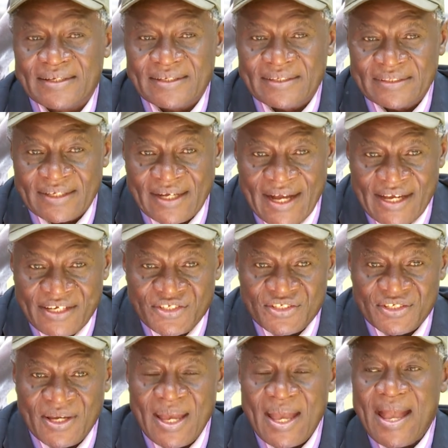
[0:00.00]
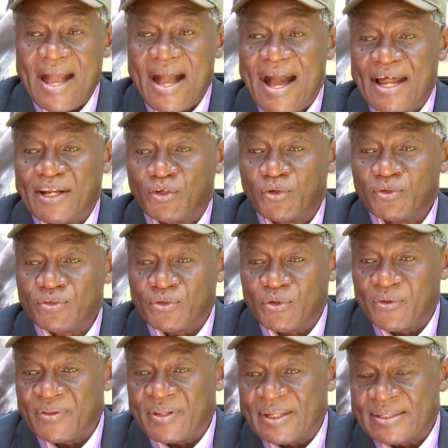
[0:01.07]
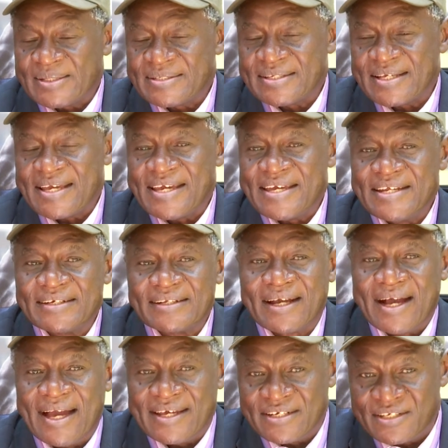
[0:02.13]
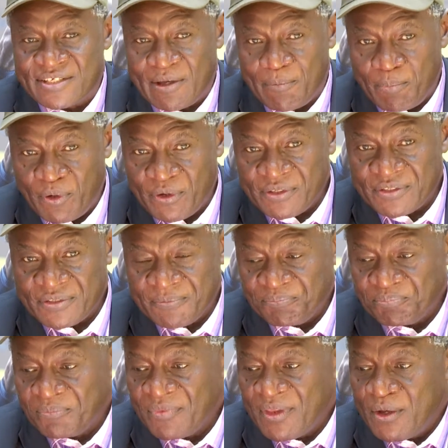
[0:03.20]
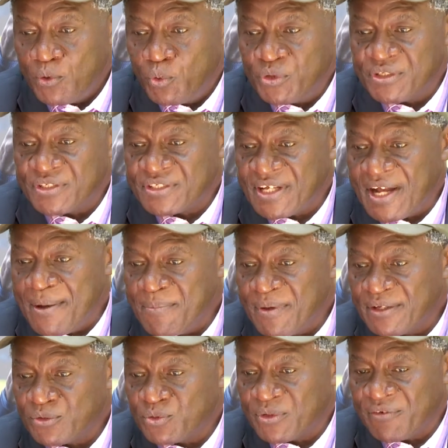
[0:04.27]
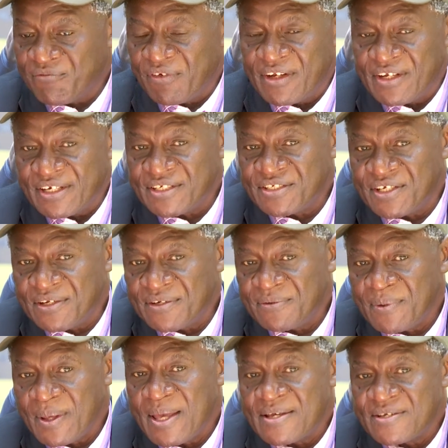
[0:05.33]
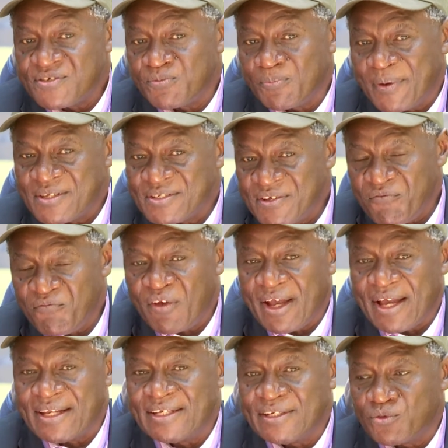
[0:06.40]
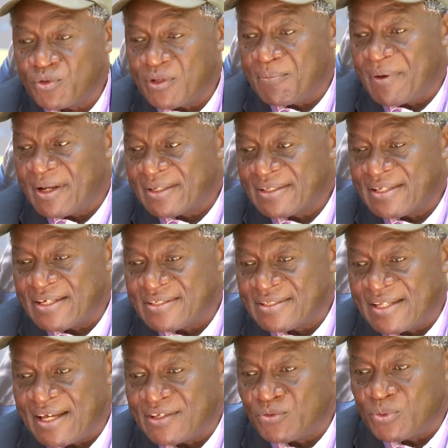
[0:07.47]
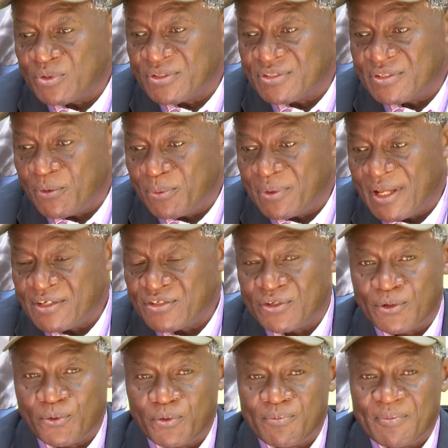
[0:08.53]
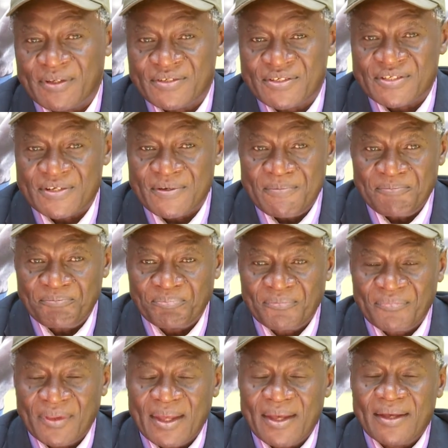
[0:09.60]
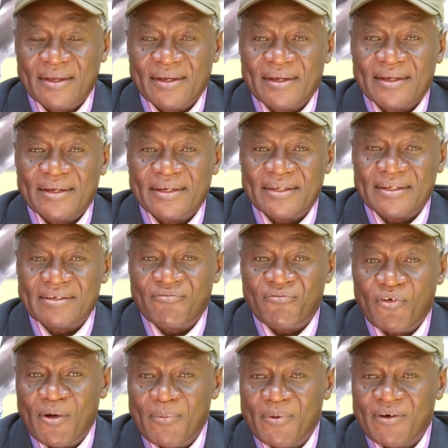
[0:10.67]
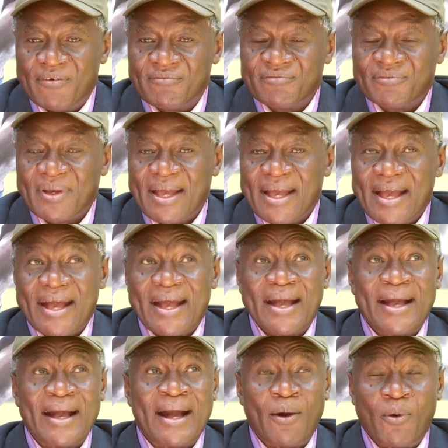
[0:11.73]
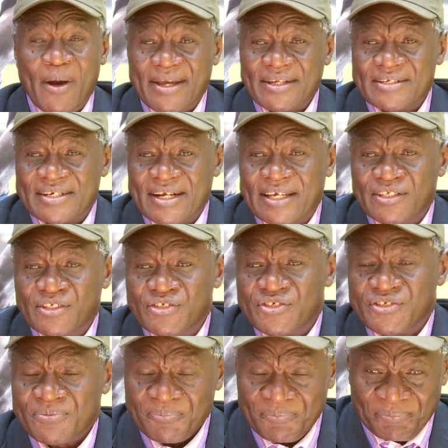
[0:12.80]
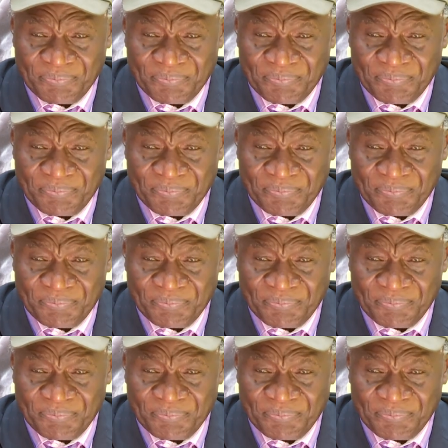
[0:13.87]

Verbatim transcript: in cash. And also there is in-kind support, which is coming to the federation, specifically to the Malkia Stars, which is the national women's team, in form of a wide range